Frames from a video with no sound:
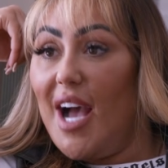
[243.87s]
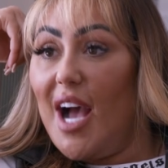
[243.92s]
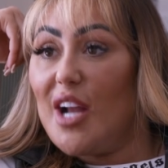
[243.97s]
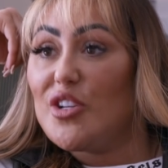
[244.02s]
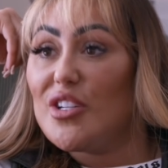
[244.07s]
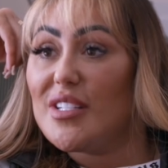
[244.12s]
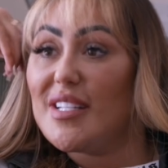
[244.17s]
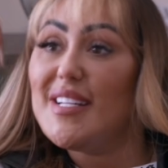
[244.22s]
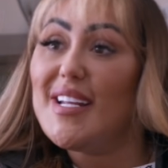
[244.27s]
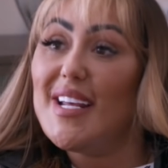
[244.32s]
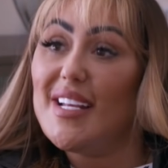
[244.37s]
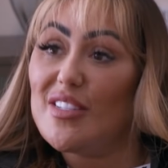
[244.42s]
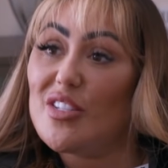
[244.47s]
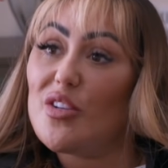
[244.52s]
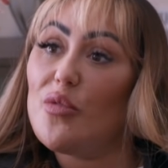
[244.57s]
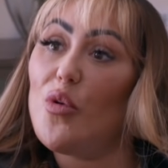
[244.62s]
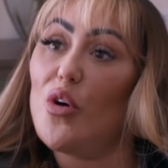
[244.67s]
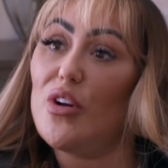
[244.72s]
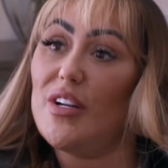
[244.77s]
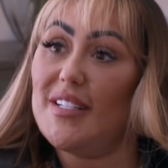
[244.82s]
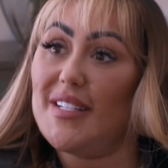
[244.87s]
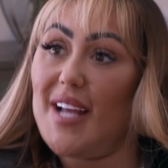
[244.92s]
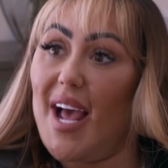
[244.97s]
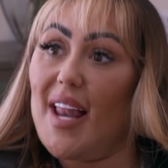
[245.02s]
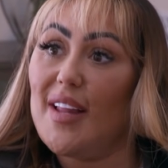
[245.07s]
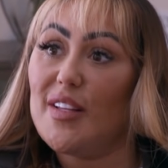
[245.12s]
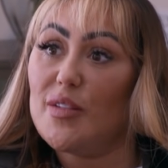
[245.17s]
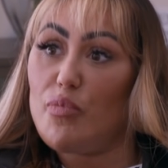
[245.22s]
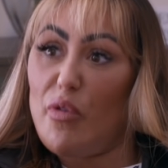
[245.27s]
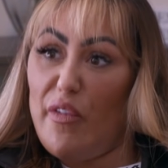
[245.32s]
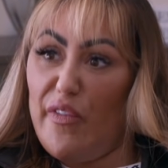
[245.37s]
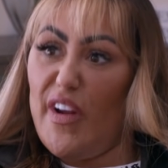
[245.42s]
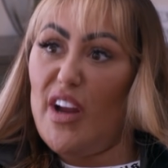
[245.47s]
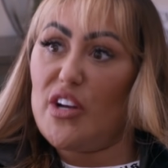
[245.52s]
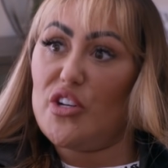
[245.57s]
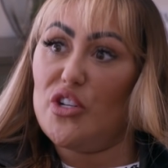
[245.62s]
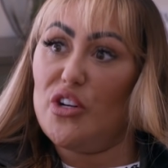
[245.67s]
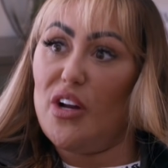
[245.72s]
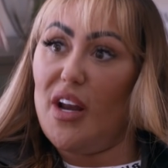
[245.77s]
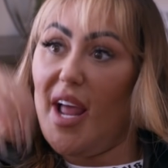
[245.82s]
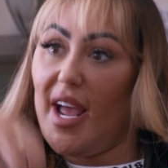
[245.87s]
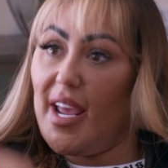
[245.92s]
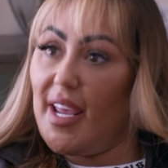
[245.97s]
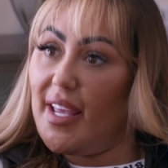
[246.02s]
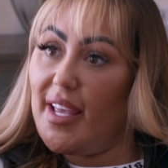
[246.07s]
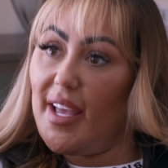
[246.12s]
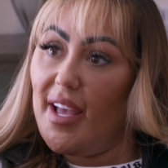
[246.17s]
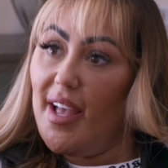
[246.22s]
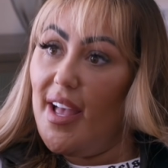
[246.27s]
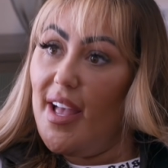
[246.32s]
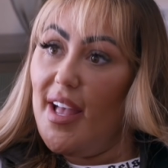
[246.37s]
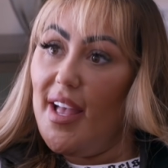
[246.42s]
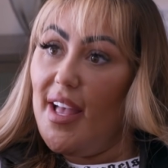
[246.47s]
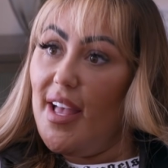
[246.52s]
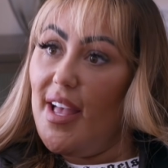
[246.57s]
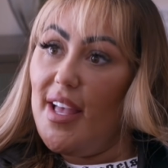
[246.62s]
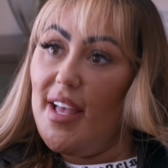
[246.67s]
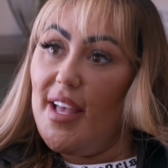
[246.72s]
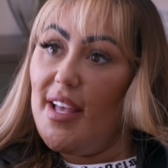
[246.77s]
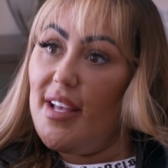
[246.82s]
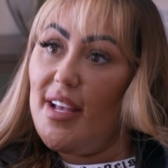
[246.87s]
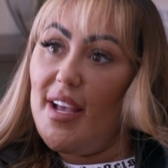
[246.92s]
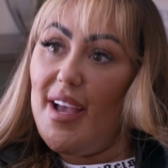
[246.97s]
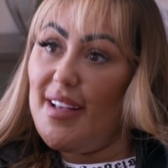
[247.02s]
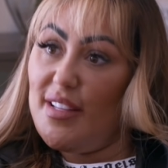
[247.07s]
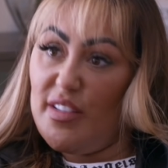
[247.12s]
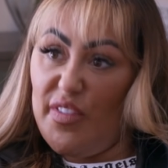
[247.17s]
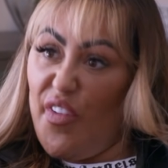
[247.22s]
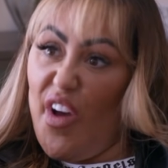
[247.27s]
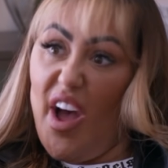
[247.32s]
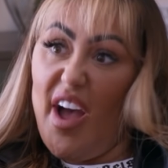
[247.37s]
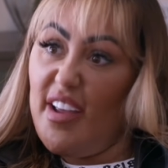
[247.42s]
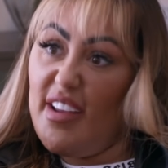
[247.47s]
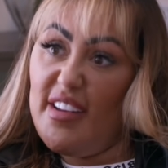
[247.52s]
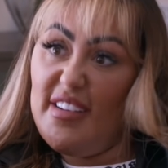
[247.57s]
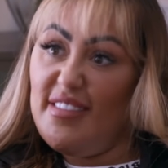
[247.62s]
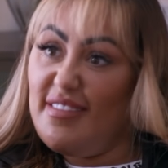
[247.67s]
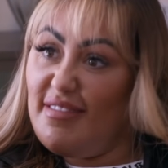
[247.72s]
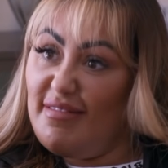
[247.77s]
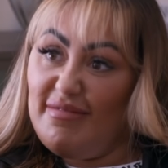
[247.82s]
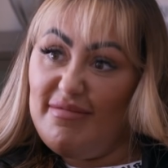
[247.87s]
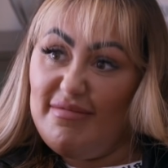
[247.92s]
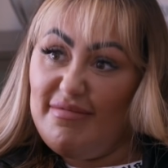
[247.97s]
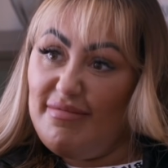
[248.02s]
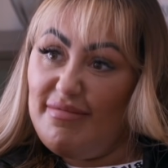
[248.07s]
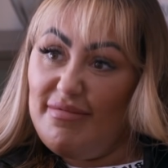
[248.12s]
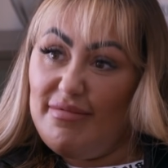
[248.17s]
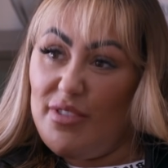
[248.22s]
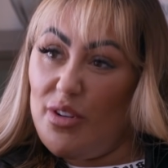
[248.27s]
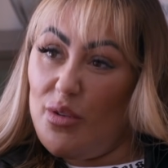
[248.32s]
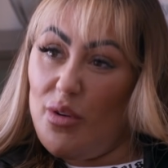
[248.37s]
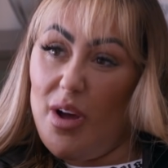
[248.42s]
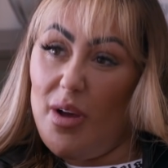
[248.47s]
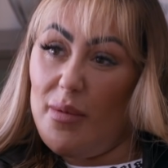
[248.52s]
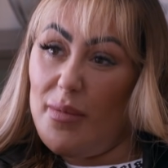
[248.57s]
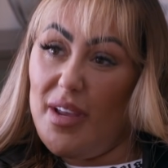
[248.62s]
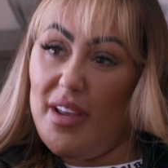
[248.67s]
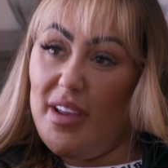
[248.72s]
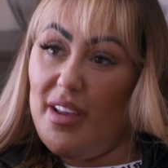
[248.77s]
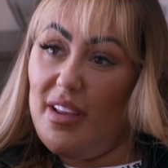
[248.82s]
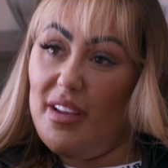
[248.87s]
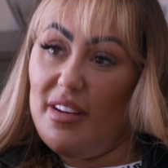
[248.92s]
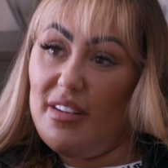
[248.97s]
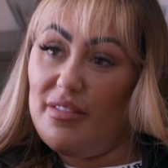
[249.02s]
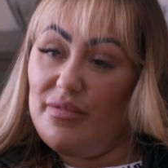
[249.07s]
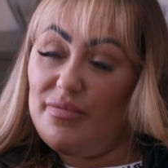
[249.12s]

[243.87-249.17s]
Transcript: I just need someone to tell it's professional, like, it's fine. Do you know what I mean?